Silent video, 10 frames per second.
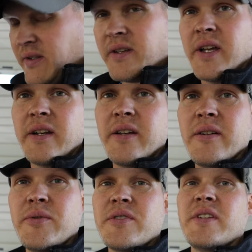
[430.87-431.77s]
And
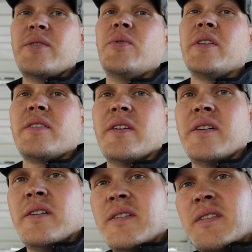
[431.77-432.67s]
we'll see what
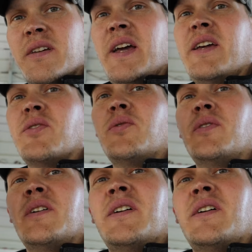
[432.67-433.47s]
the angle